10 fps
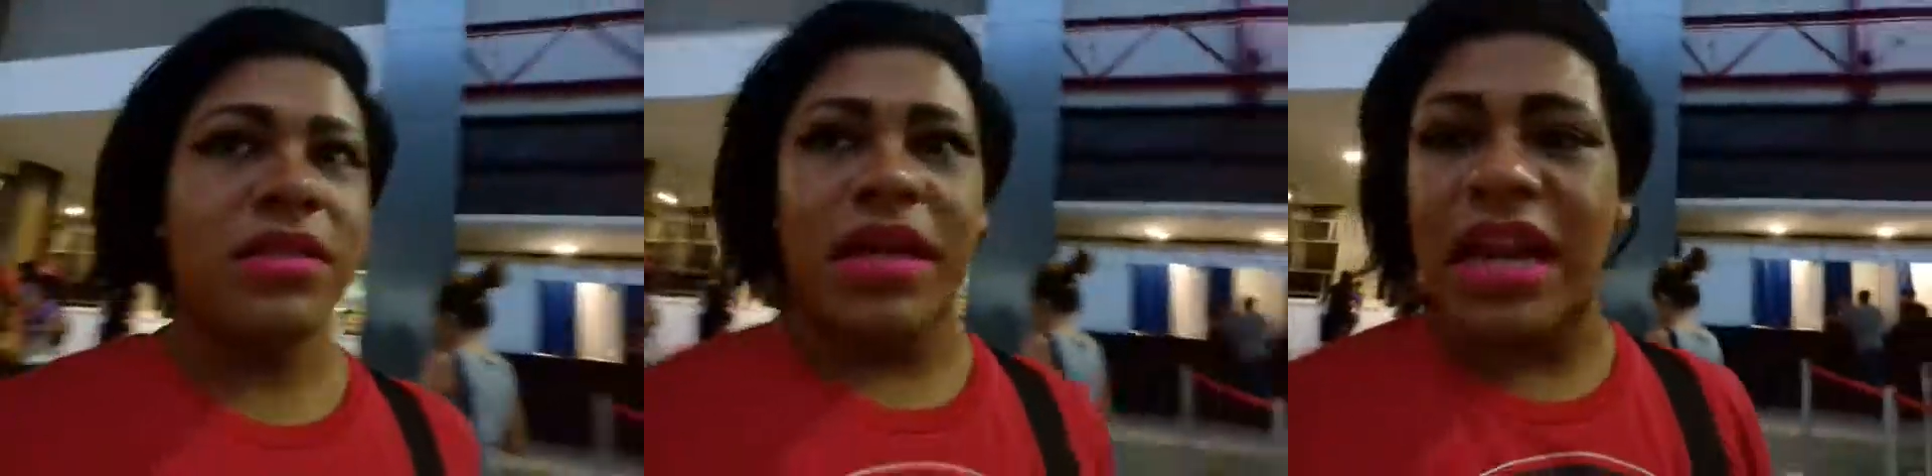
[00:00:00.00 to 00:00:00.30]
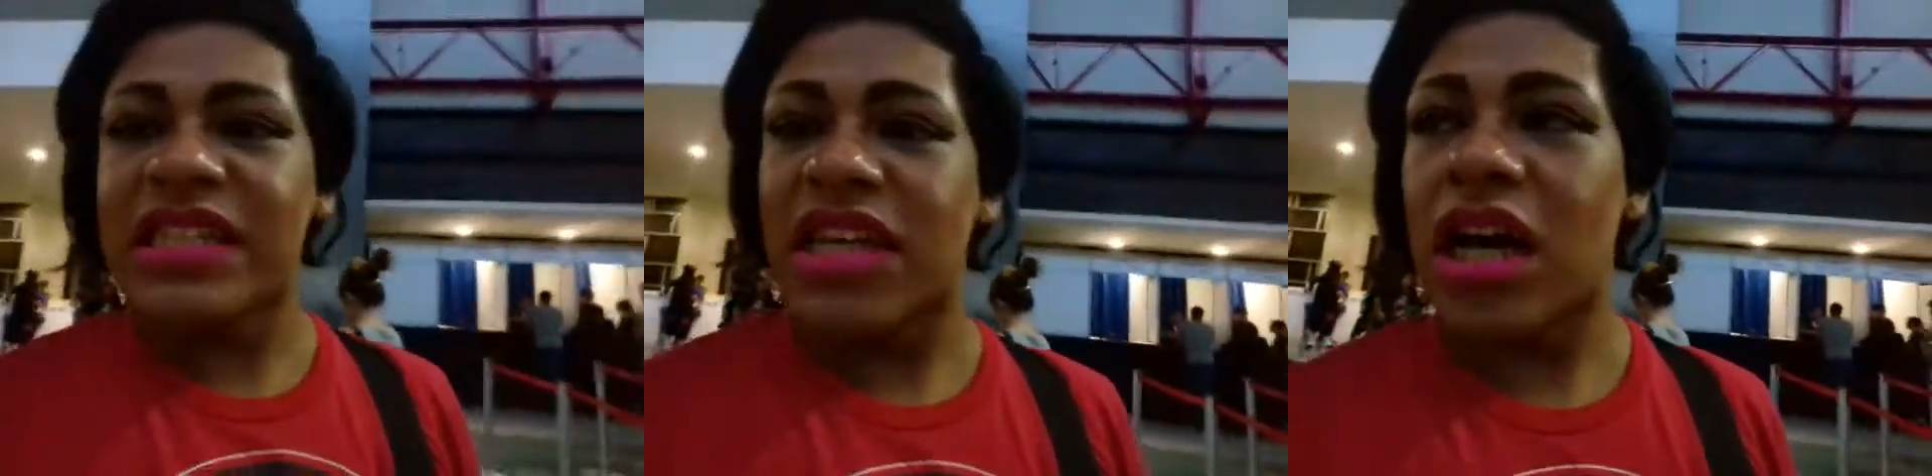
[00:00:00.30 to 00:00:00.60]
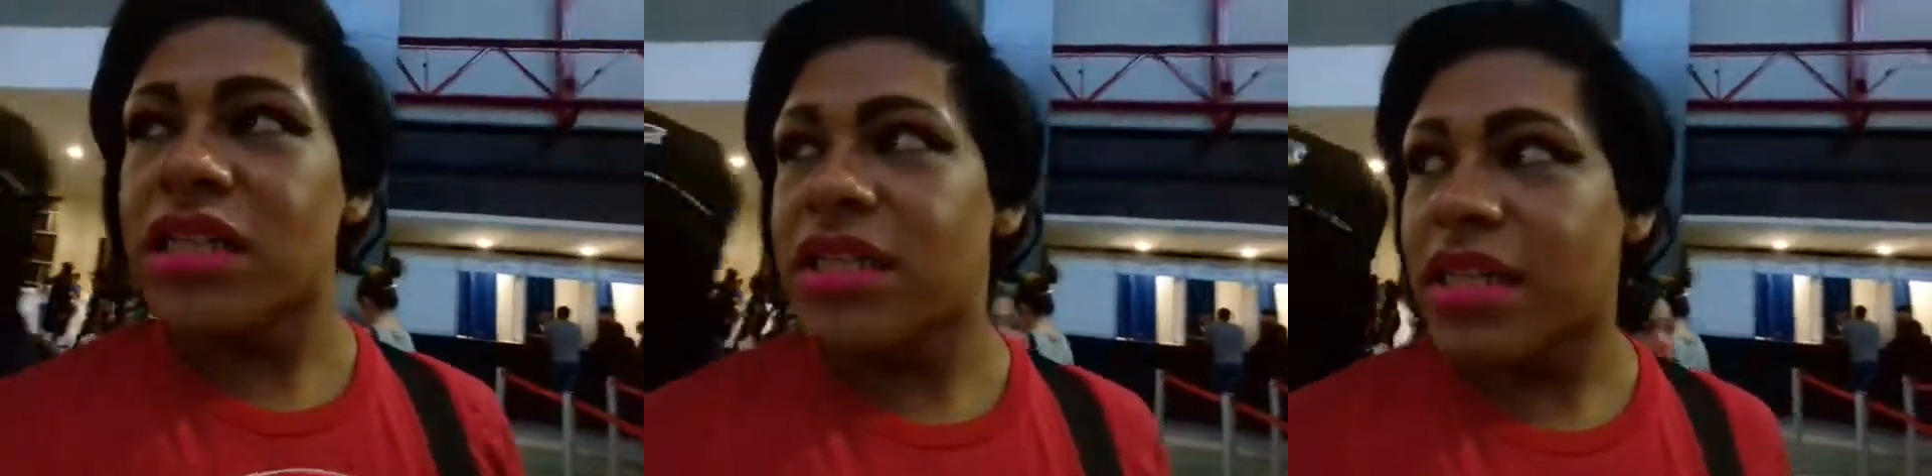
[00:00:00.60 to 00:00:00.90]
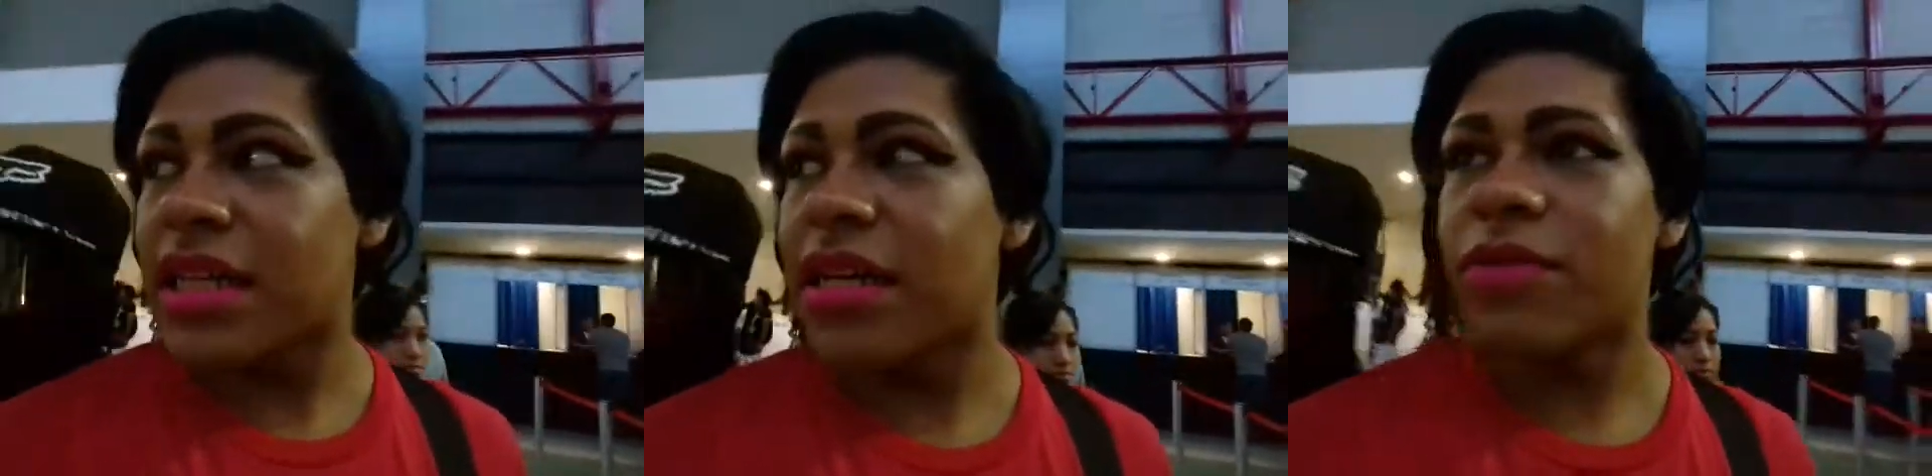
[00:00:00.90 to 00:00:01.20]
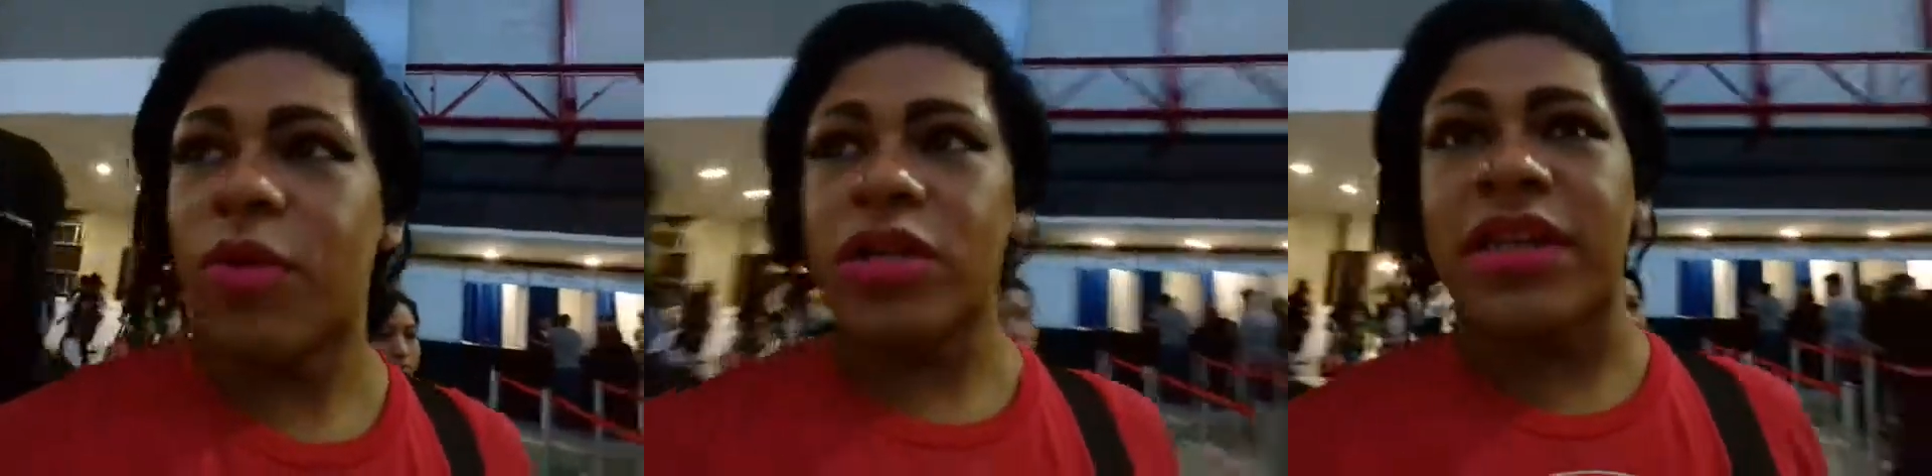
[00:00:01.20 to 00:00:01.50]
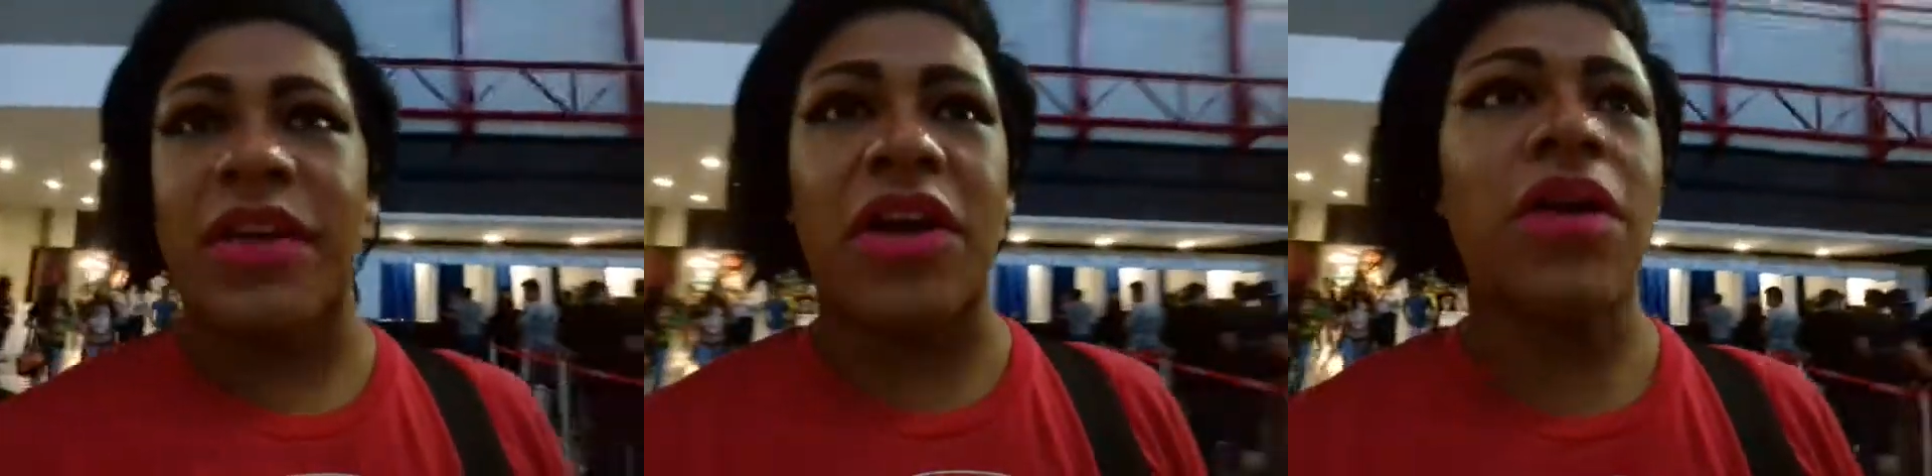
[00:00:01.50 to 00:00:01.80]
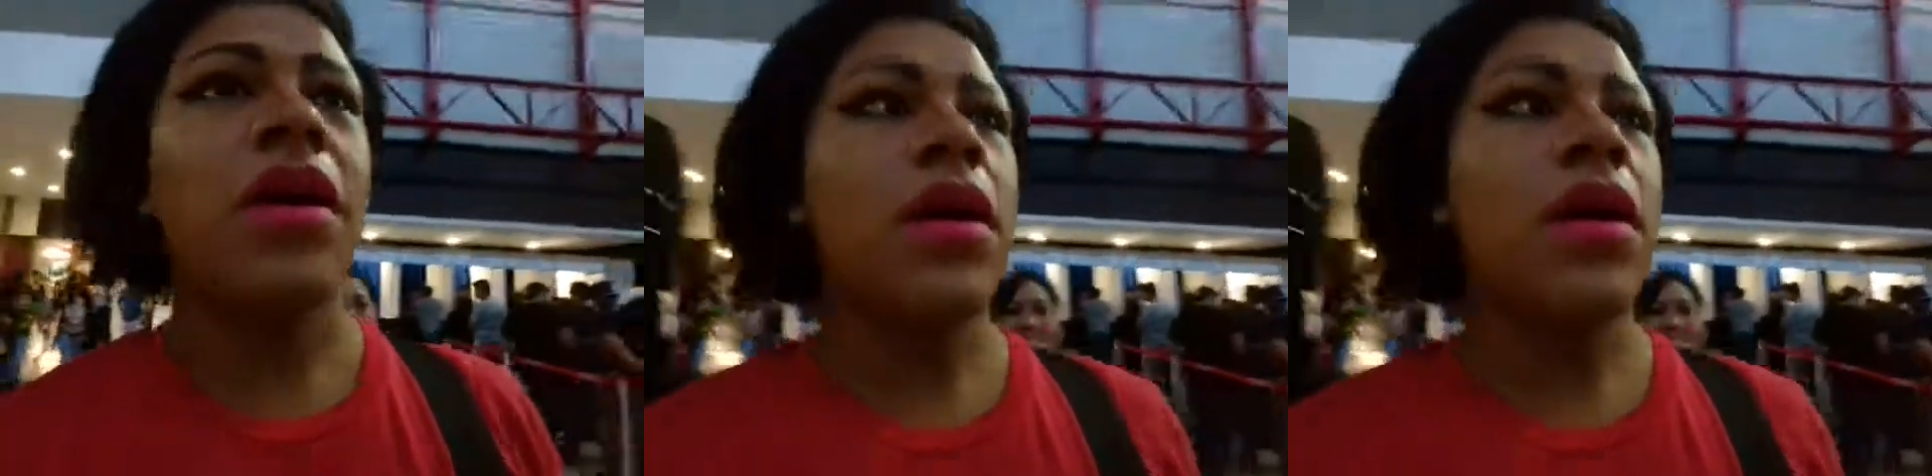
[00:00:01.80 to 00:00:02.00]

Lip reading: kind of sucks. It's getting worse every year.